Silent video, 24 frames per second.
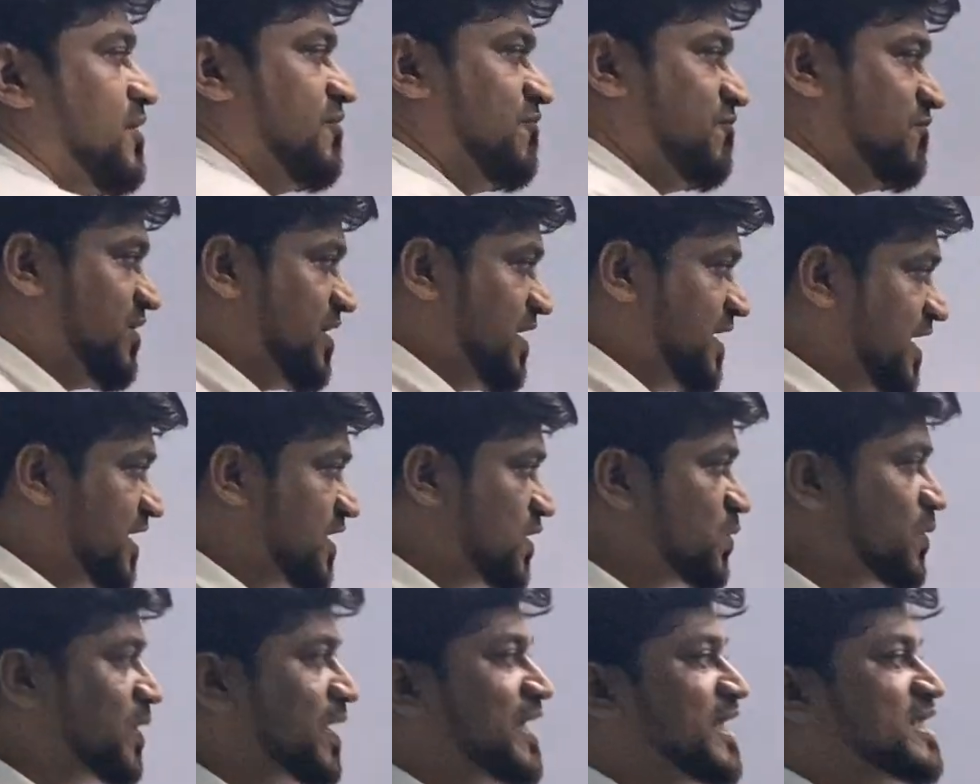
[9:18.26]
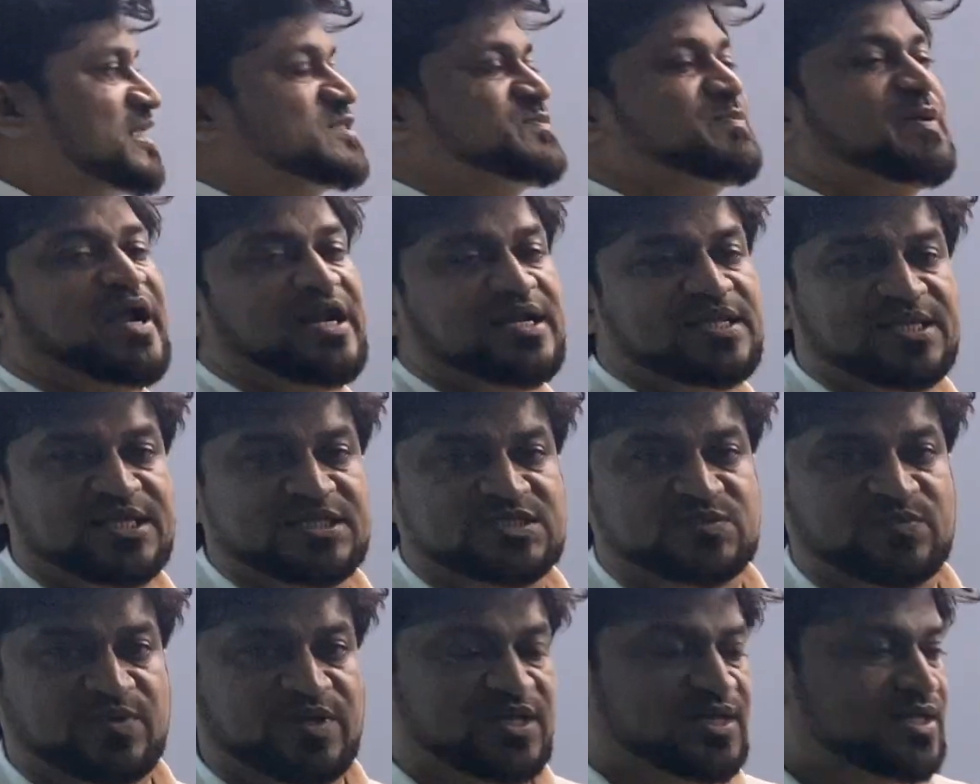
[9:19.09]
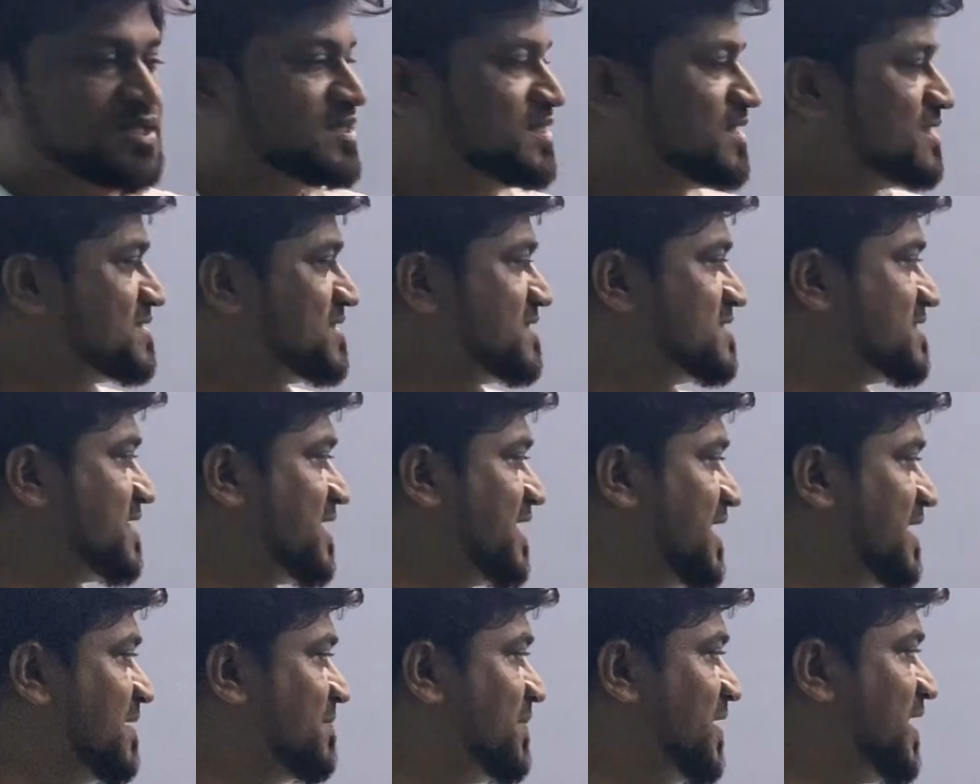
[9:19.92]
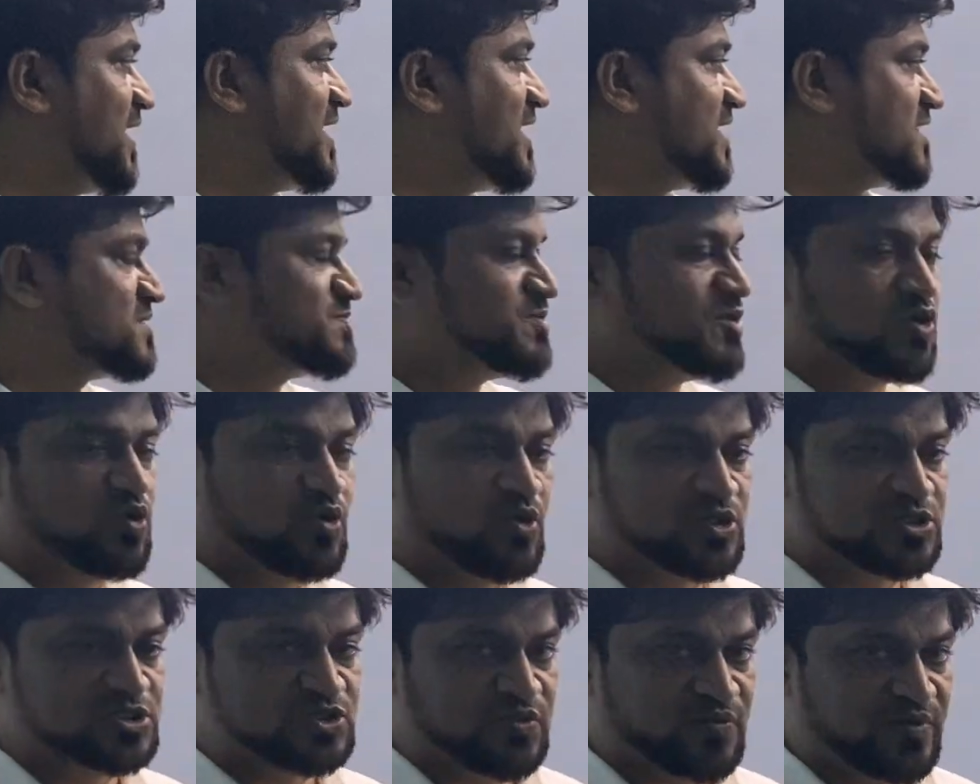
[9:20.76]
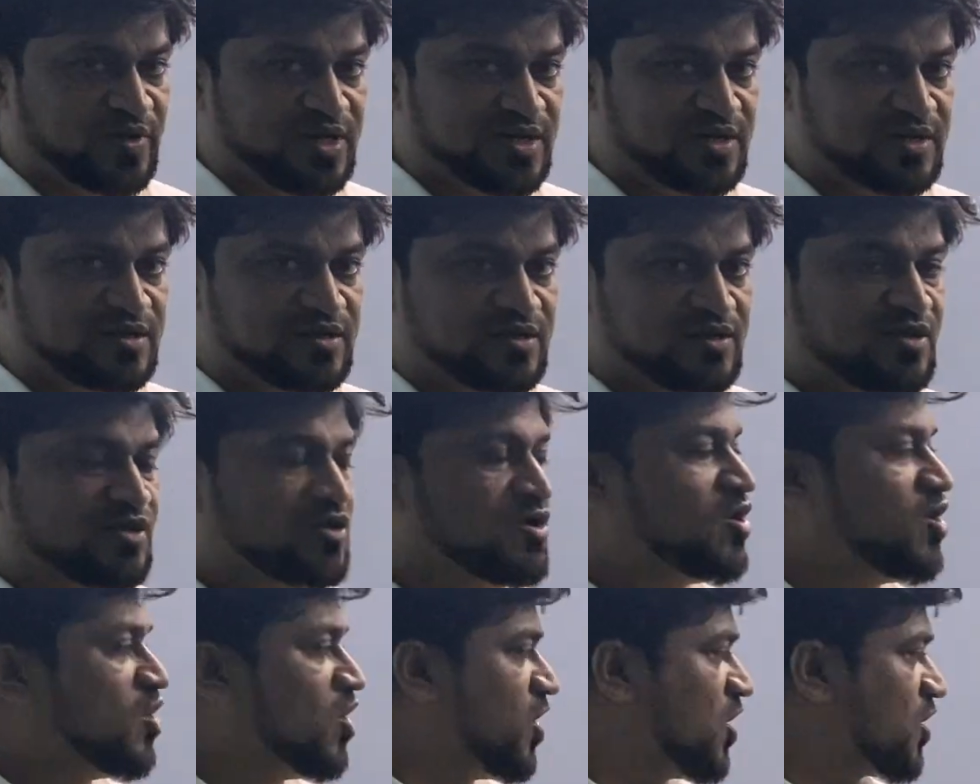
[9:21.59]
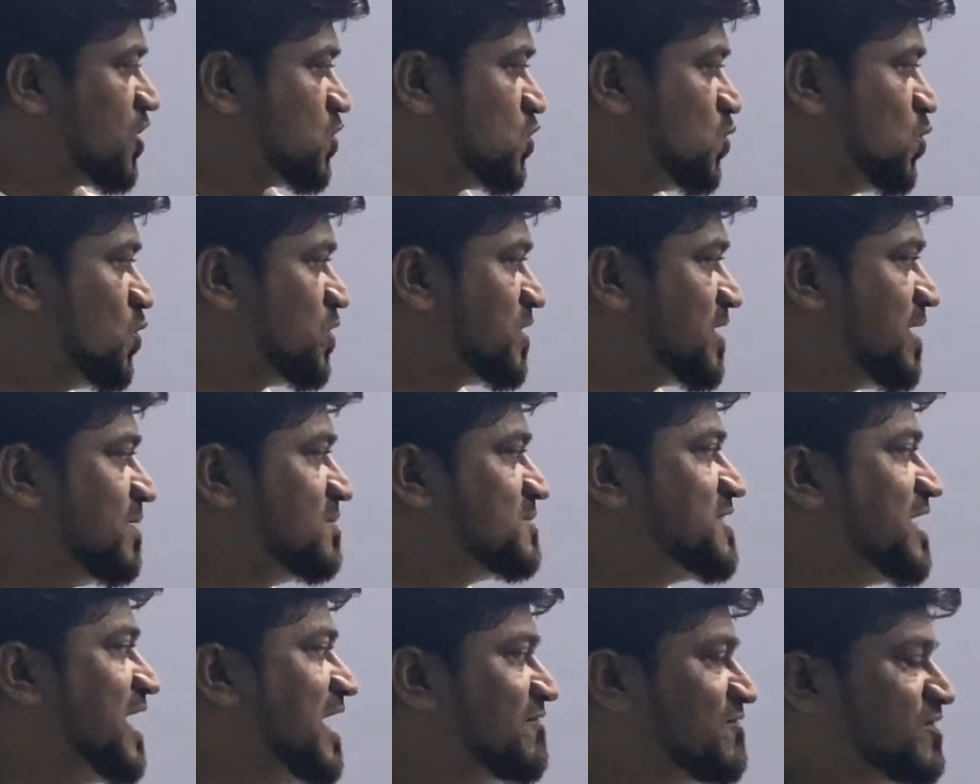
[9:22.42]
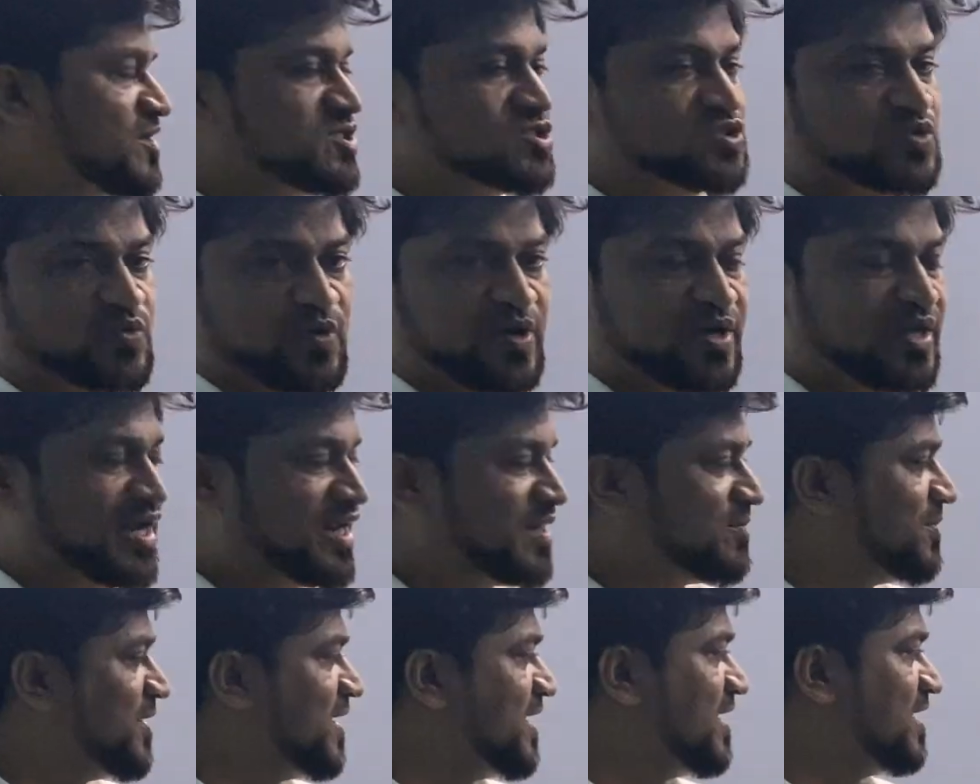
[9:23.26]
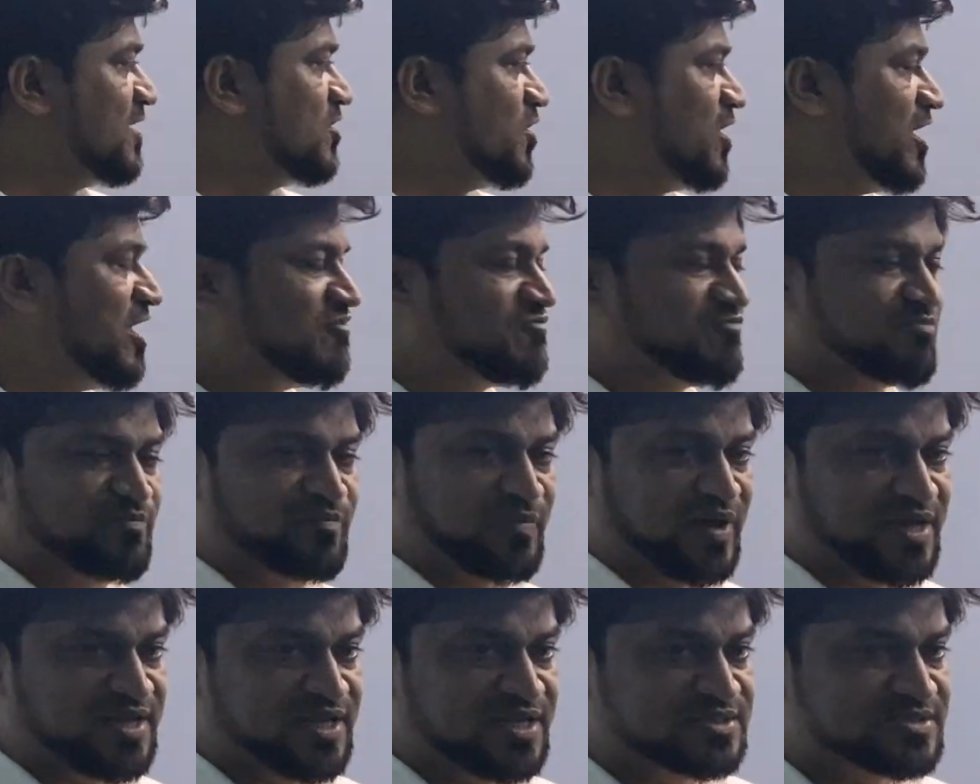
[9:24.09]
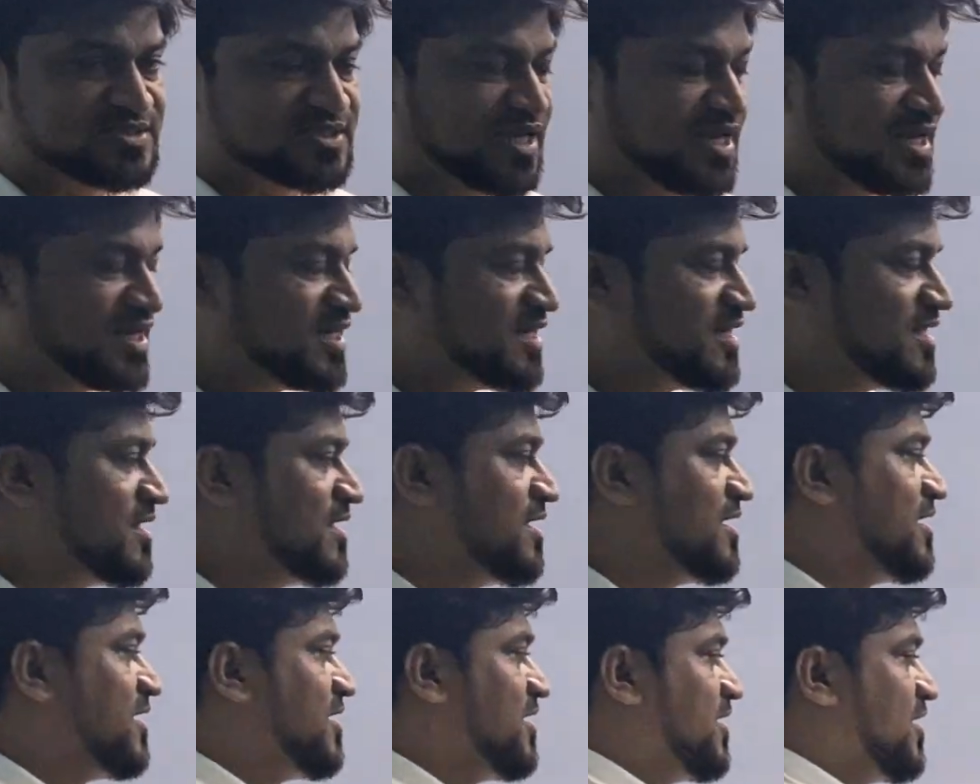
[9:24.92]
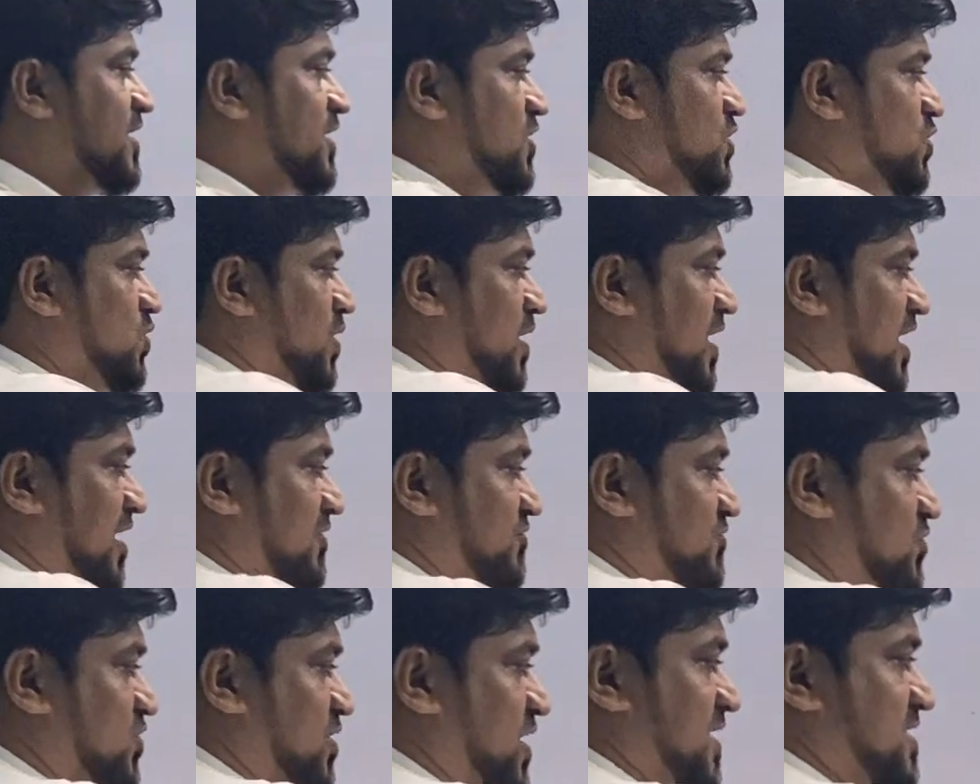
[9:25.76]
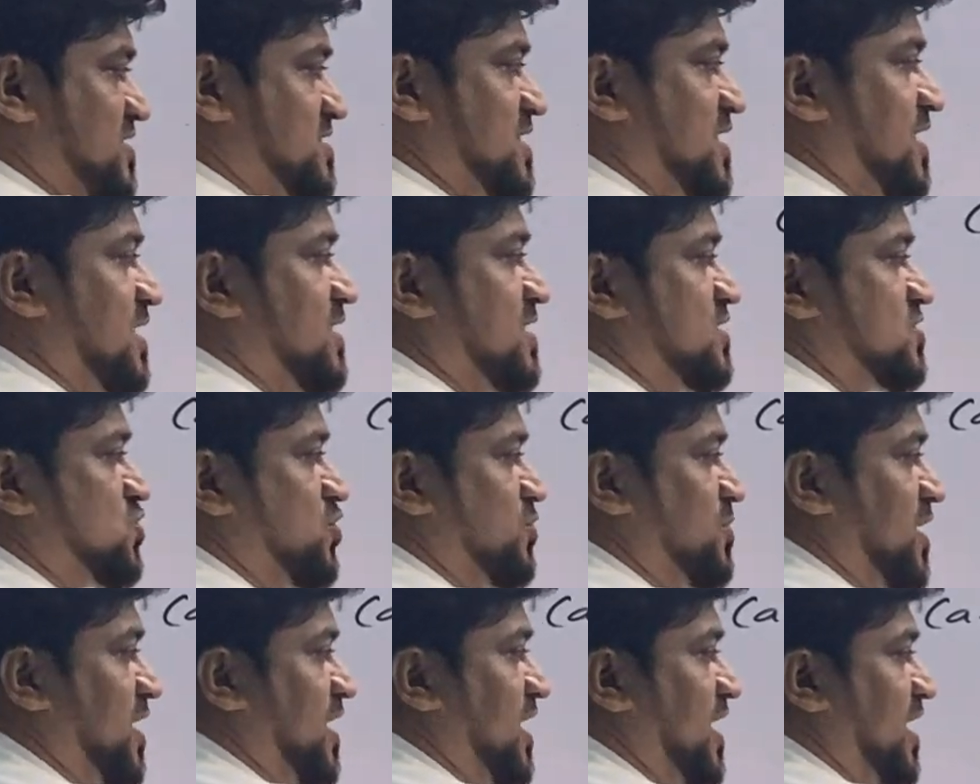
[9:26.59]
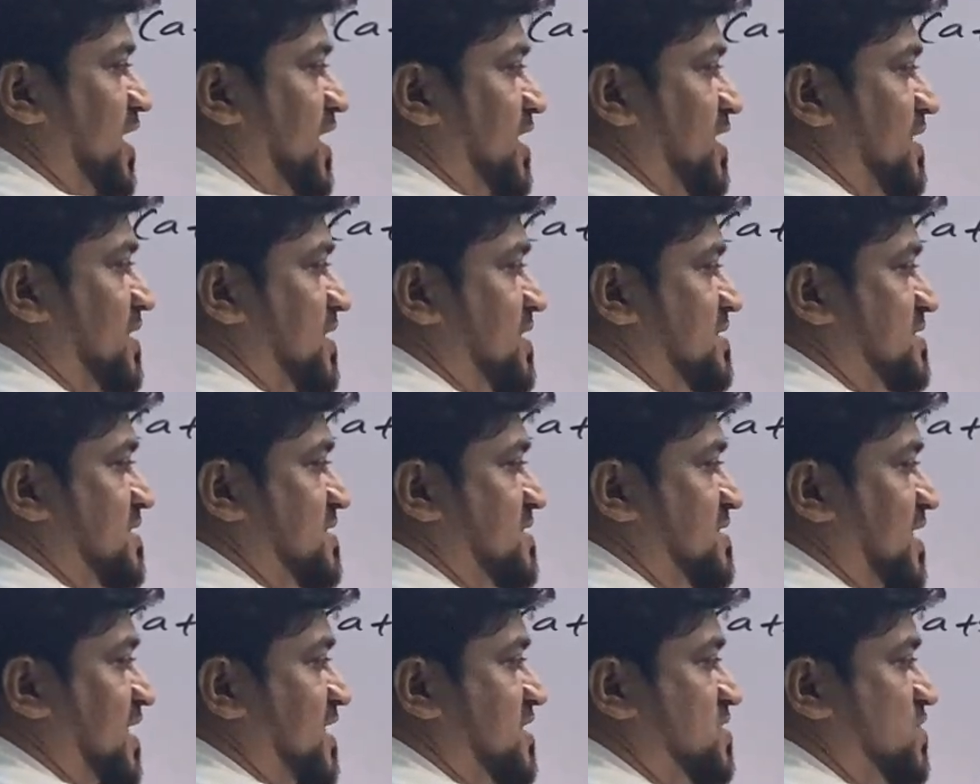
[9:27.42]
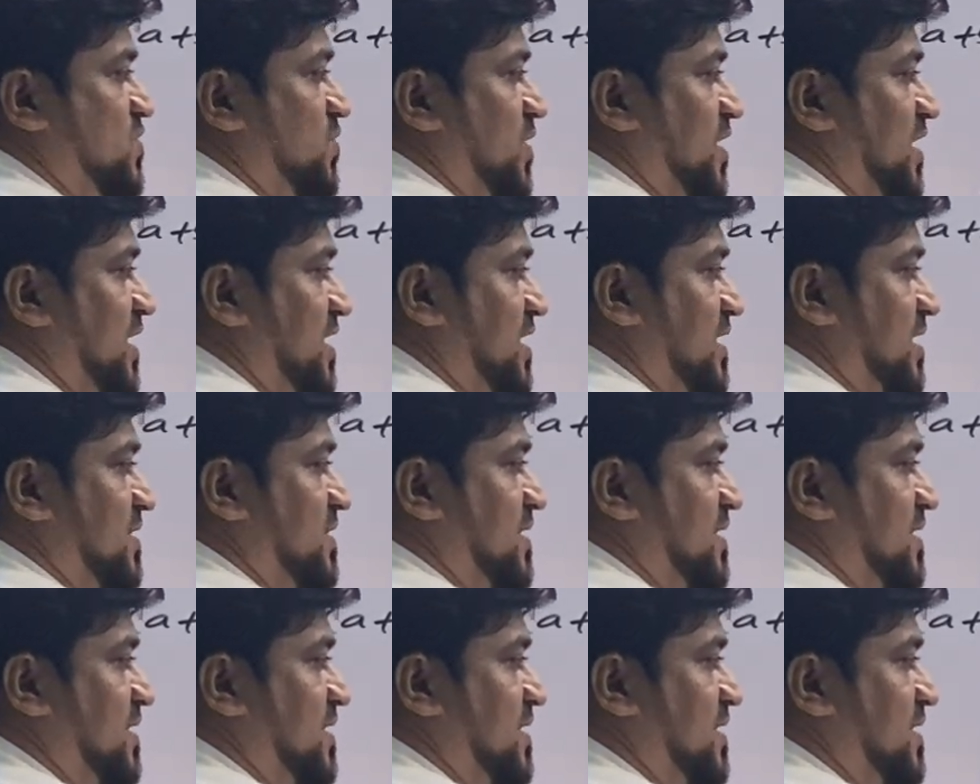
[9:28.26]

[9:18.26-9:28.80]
we need to expand this one. This is a minus b whole square, or two terms having square and middle you have minus sign. You have to consider this to be a, this is a square.